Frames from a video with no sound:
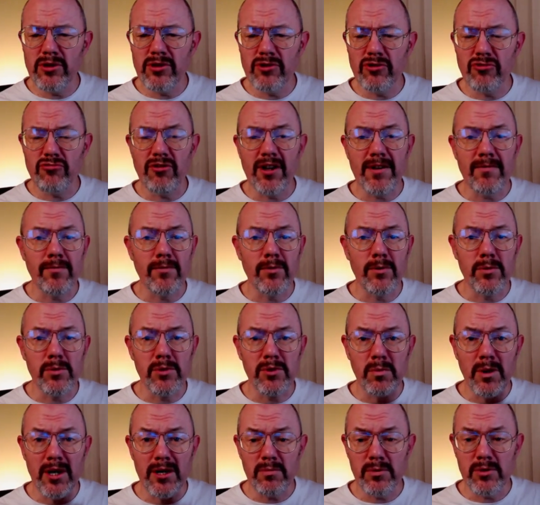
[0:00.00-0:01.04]
straightforward
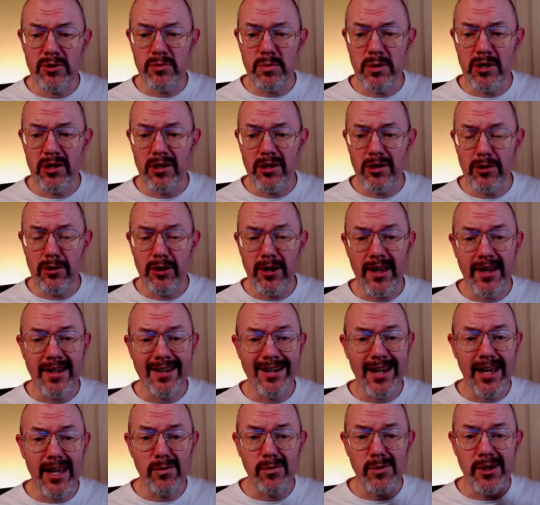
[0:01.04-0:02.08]
way, which we're going to look at
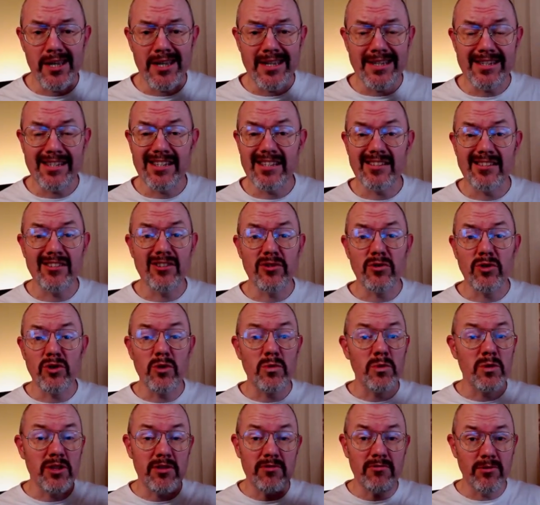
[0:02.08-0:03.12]
now, is to
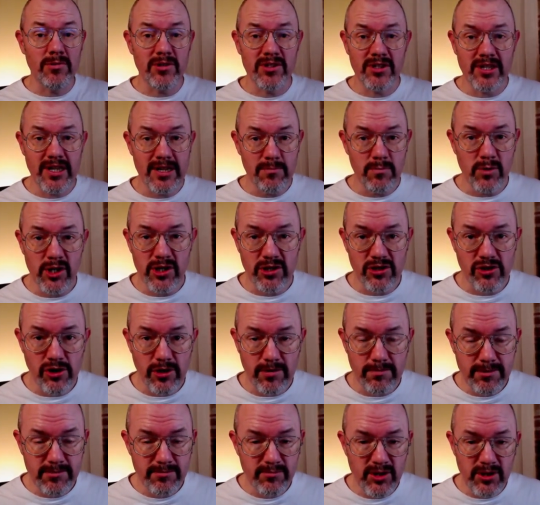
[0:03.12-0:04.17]
do it through the Steam
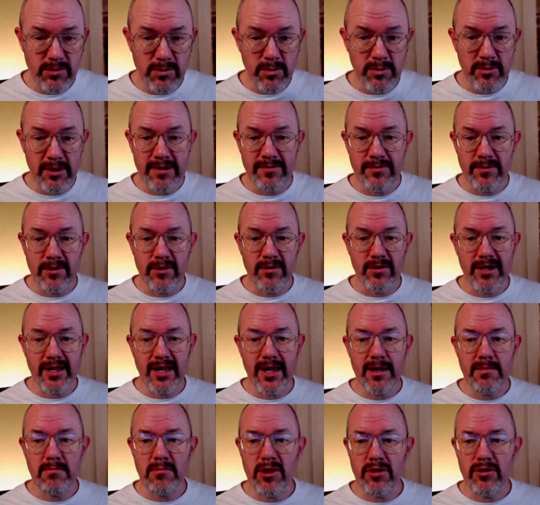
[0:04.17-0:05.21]
Workshop. So if you've got the
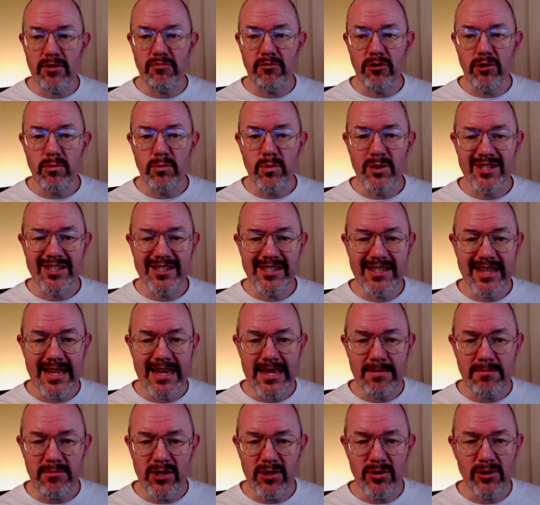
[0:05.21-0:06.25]
game through
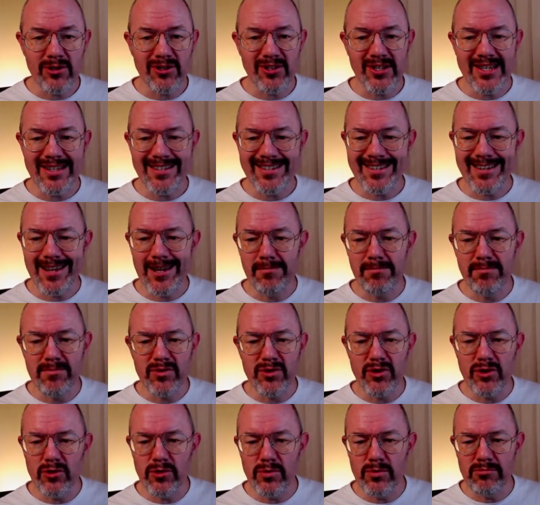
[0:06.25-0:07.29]
Steam, you just need to come
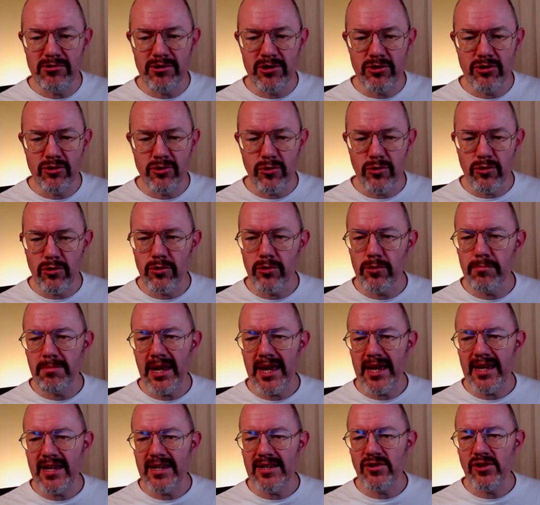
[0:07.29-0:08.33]
to the store
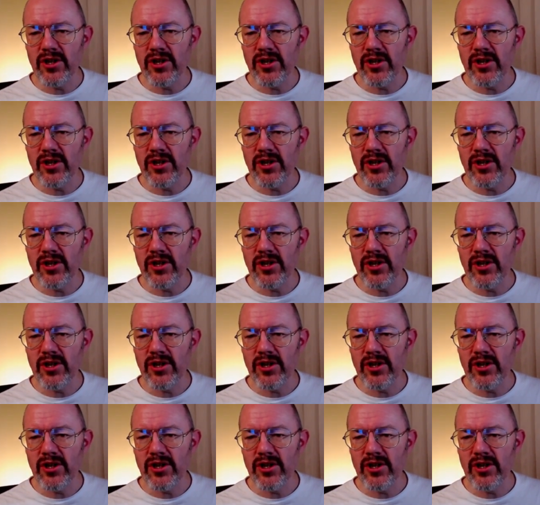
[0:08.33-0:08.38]
page,